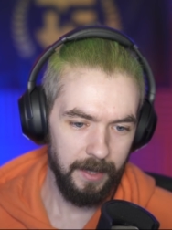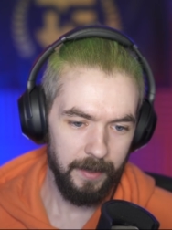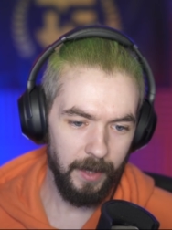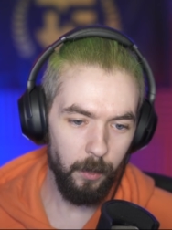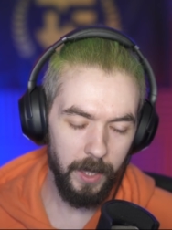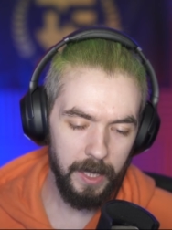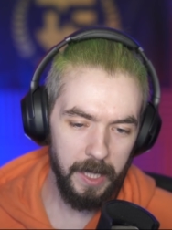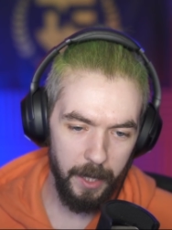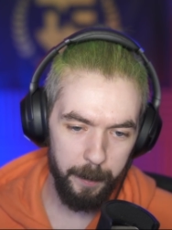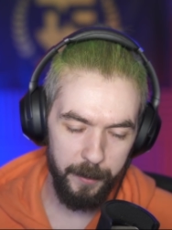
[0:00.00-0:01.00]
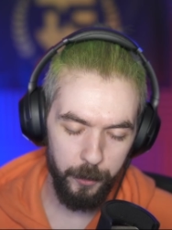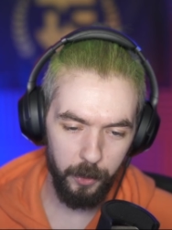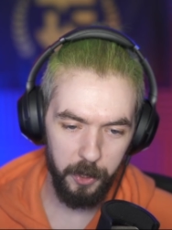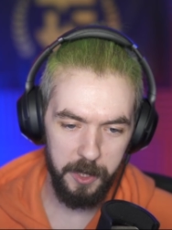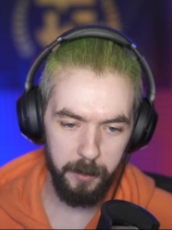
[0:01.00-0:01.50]
They wanted it out
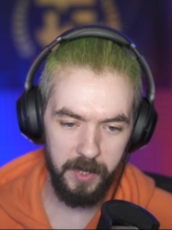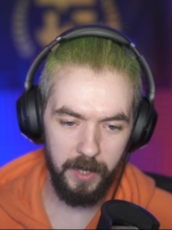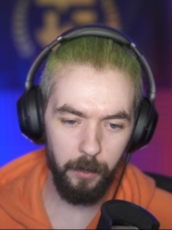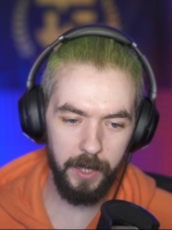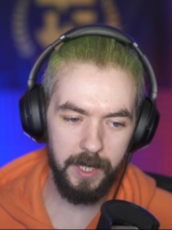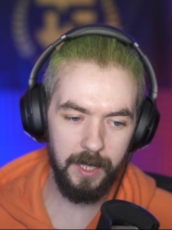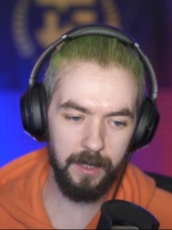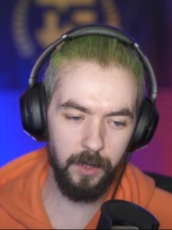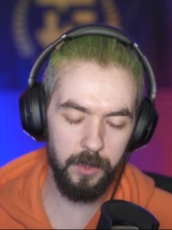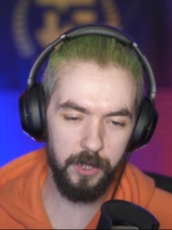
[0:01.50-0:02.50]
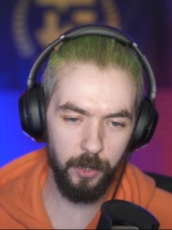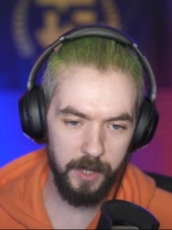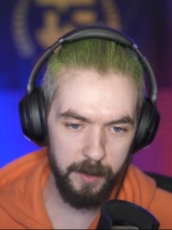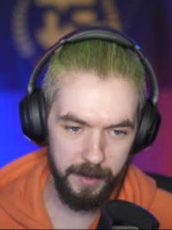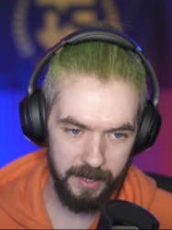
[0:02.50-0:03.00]
before Christmas. They wanted to get those
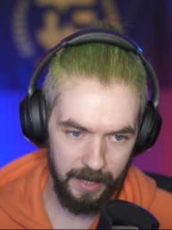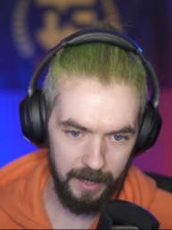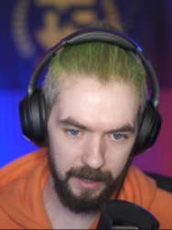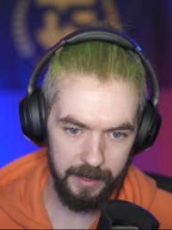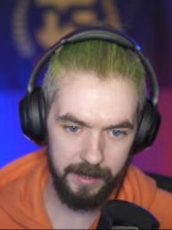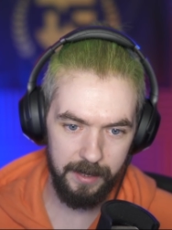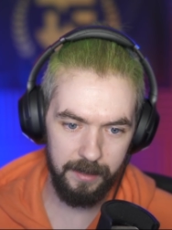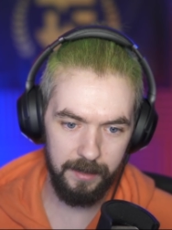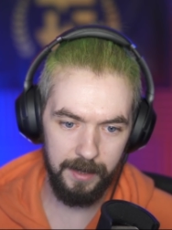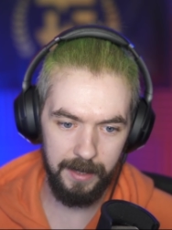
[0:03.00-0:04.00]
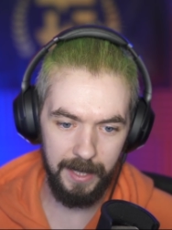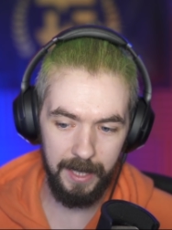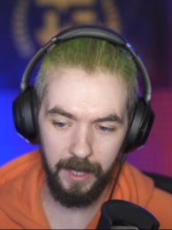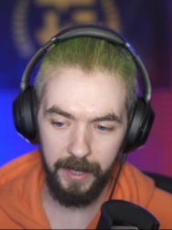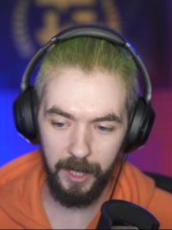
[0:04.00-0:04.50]
Christmas sales. They
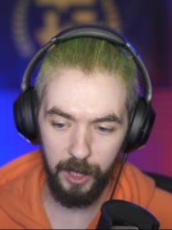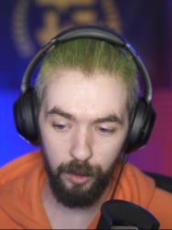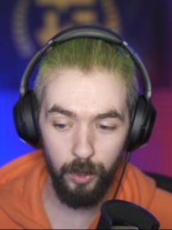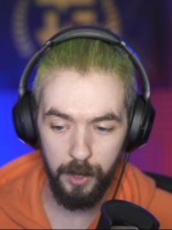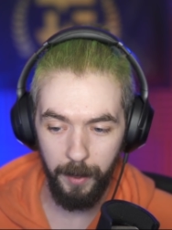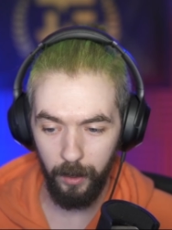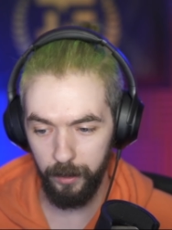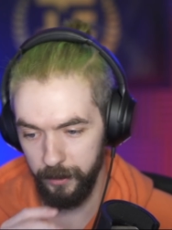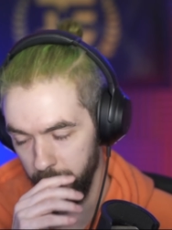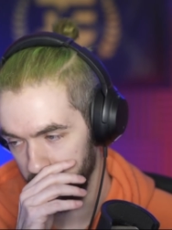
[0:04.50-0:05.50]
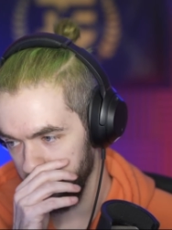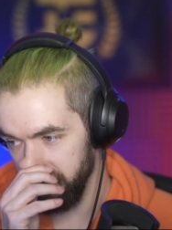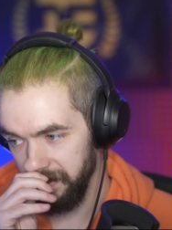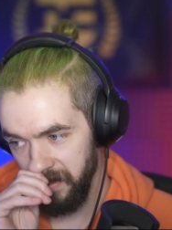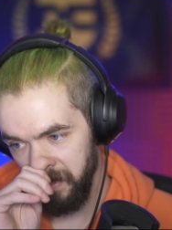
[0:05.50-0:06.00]
got a huge amount of them.
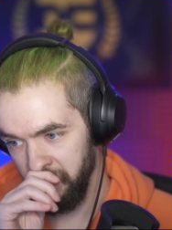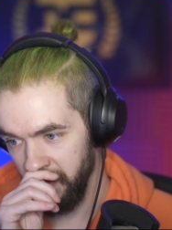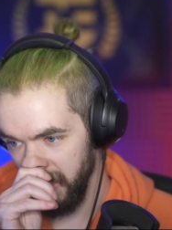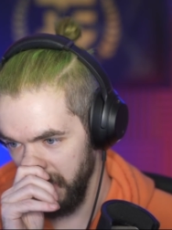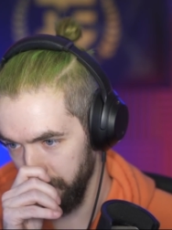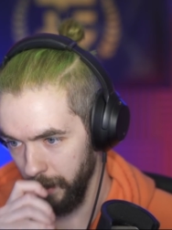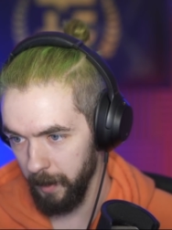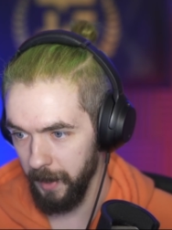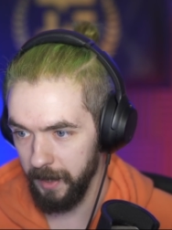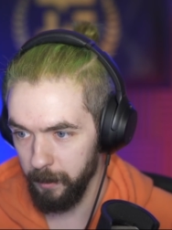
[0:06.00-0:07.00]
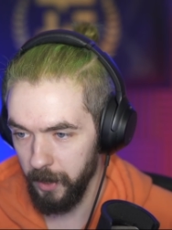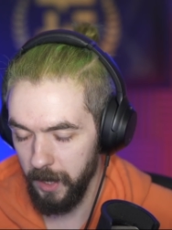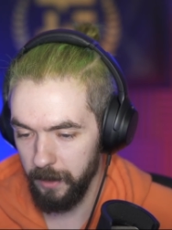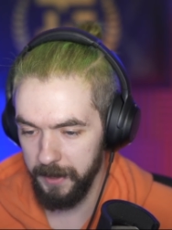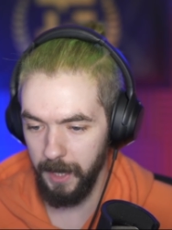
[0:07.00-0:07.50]
They'll probably make the
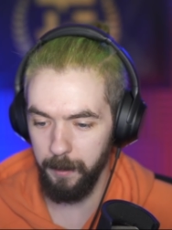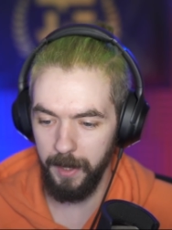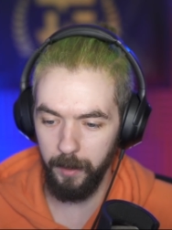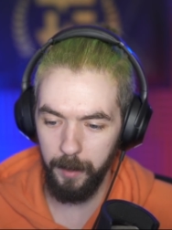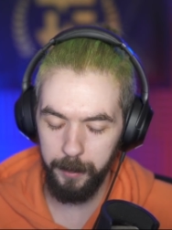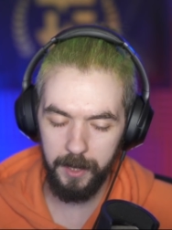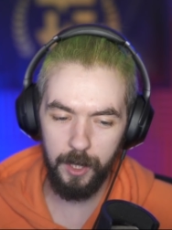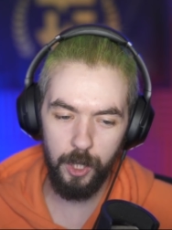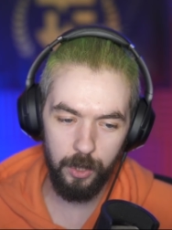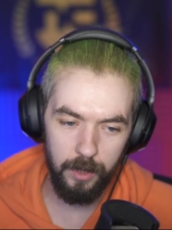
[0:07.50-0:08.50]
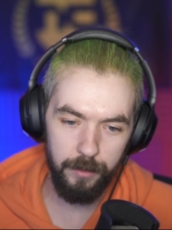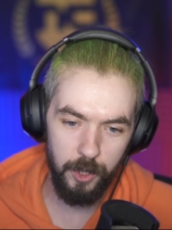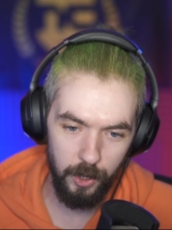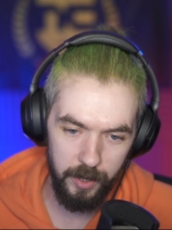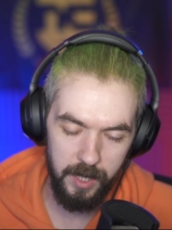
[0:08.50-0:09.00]
money off the game anyway, but they should have
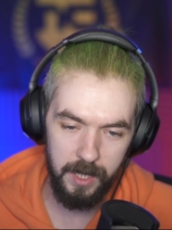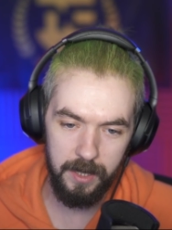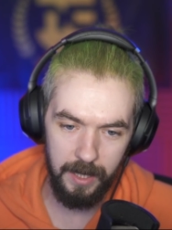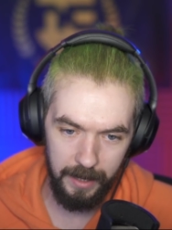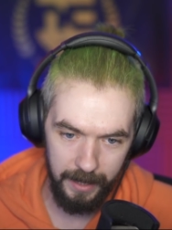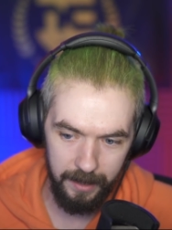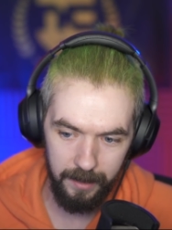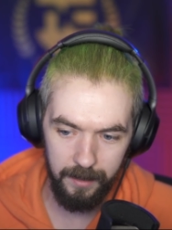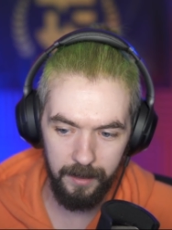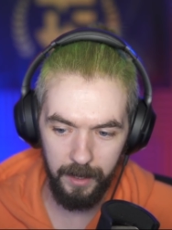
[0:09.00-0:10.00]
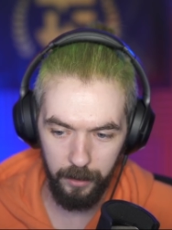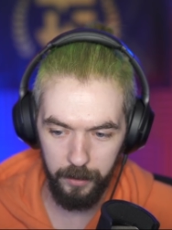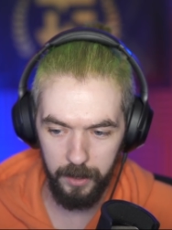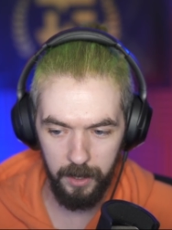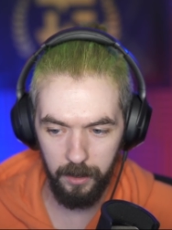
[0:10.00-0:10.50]
just delayed it
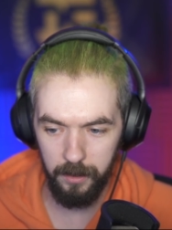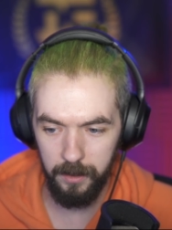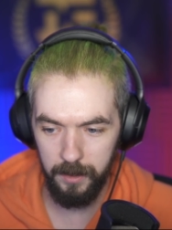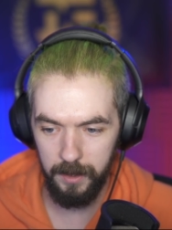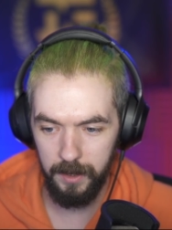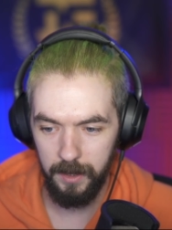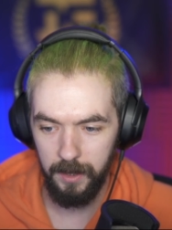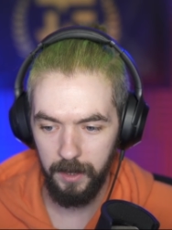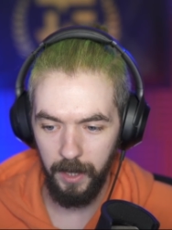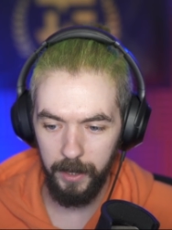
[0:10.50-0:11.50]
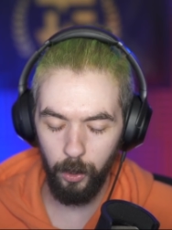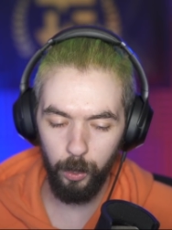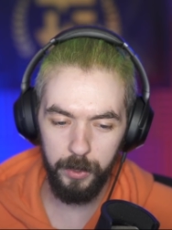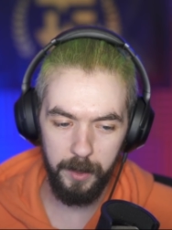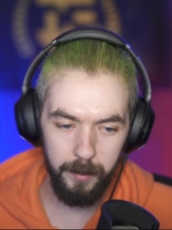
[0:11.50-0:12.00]
another year. I
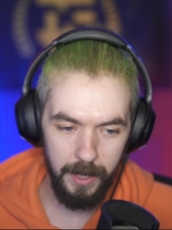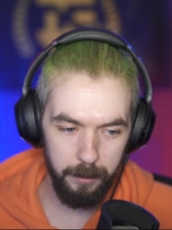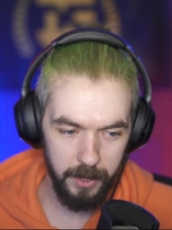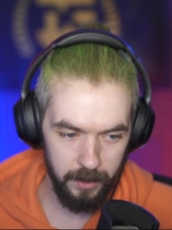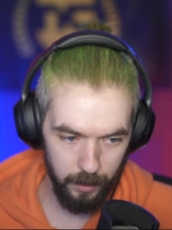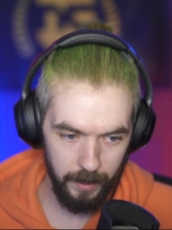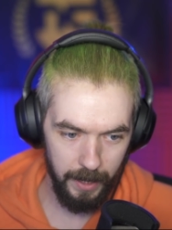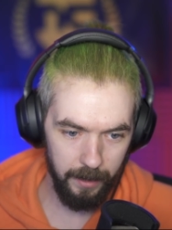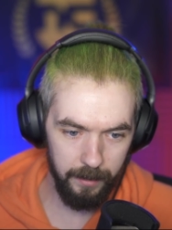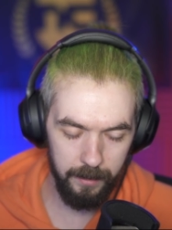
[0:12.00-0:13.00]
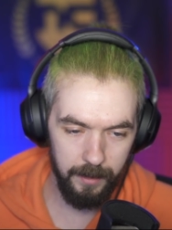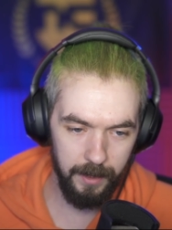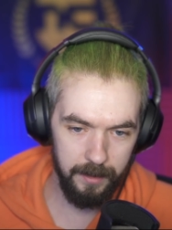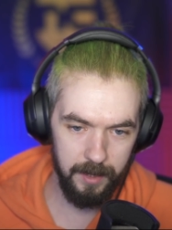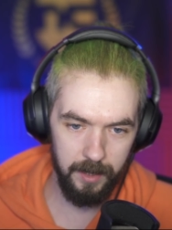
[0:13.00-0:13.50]
know it was a meme to do that
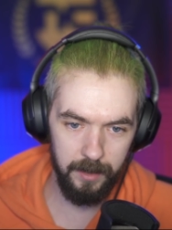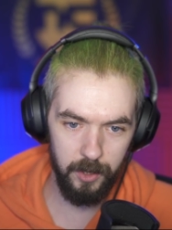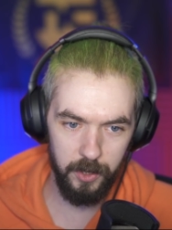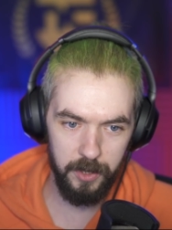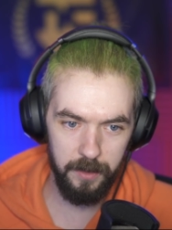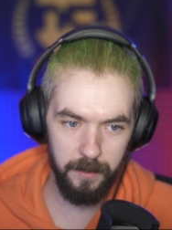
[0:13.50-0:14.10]
and to just...